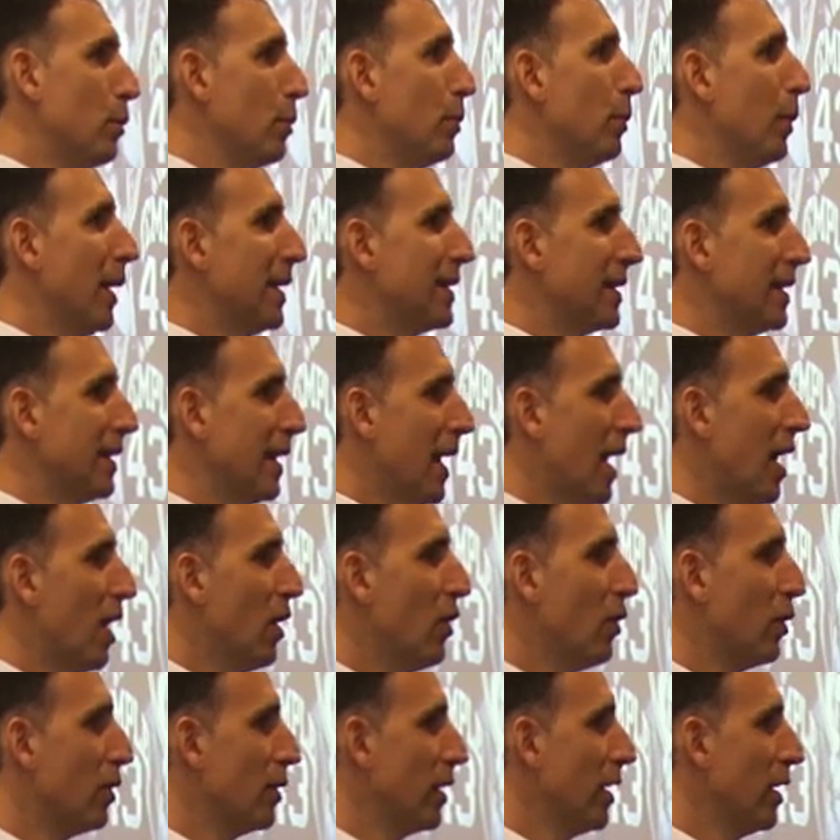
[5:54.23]
But
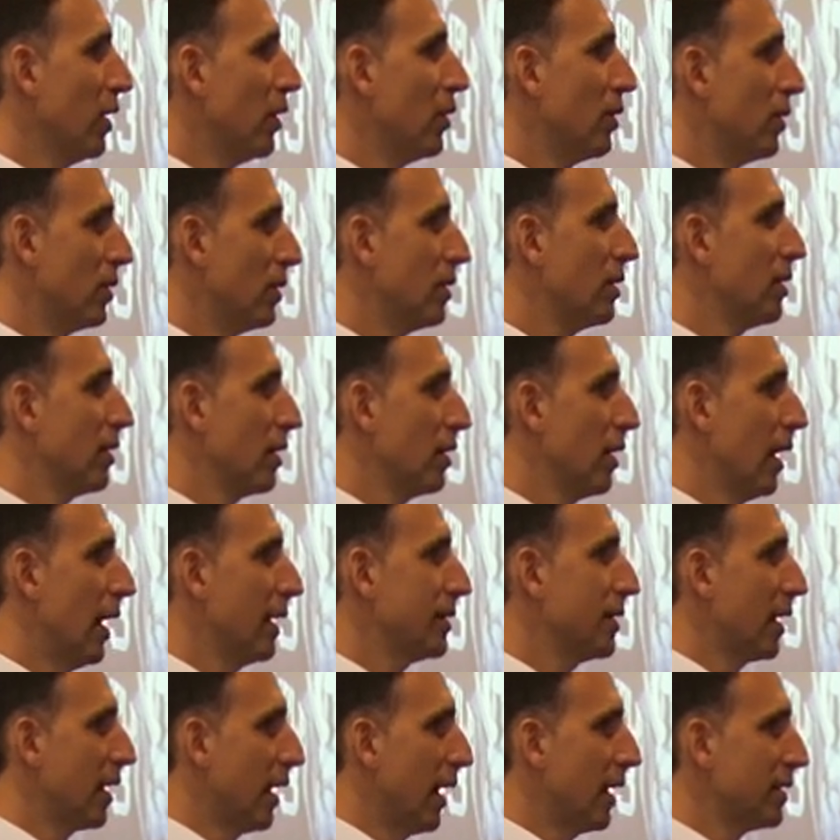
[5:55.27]
now, you know,
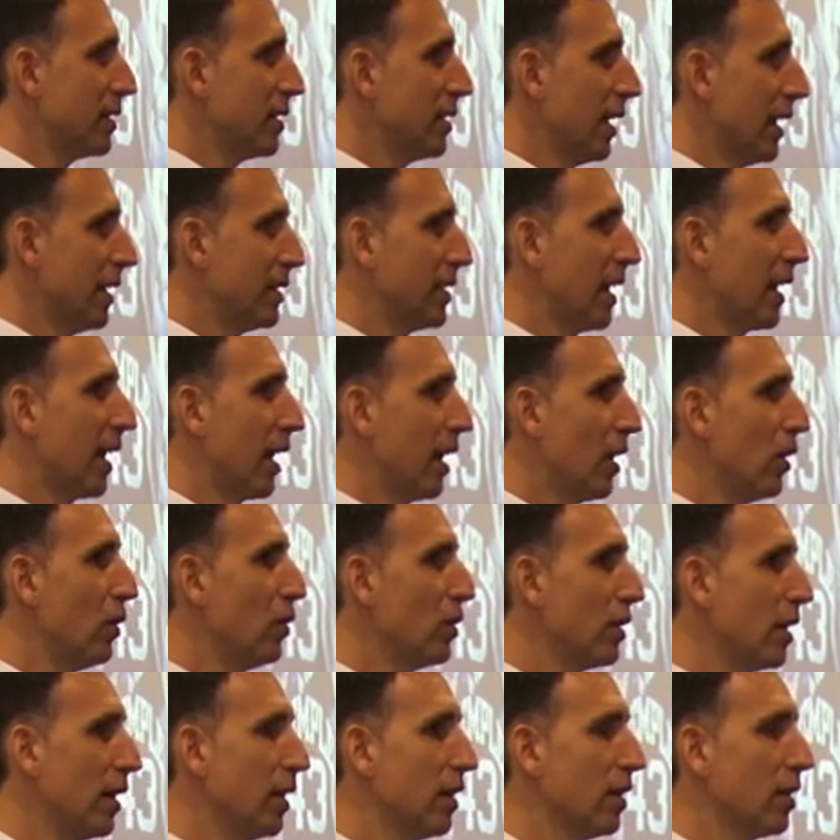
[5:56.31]
as I get
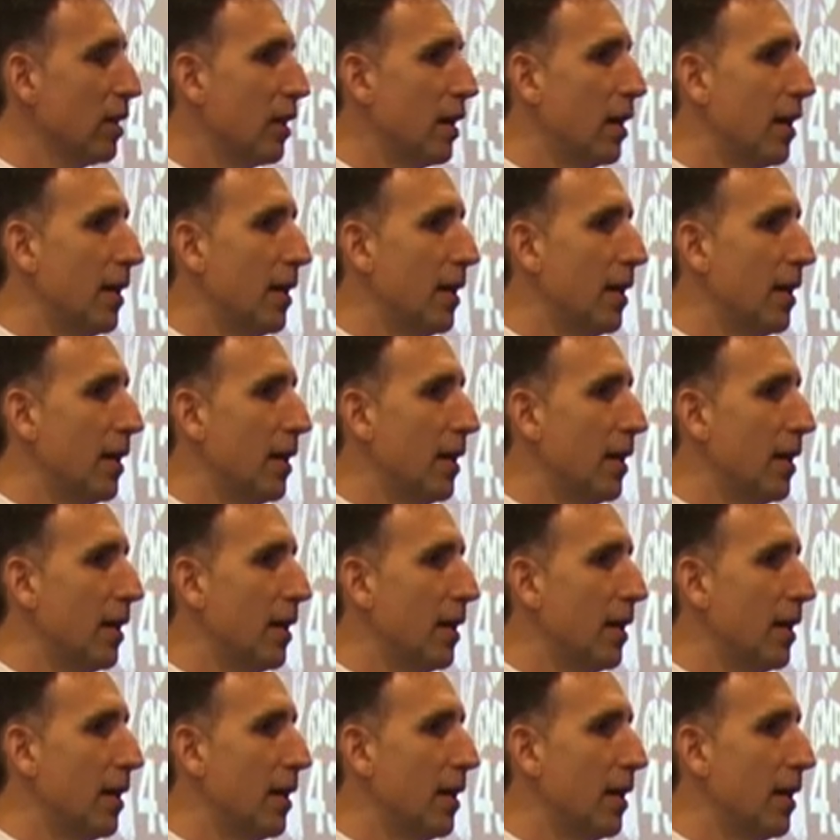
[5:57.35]
older,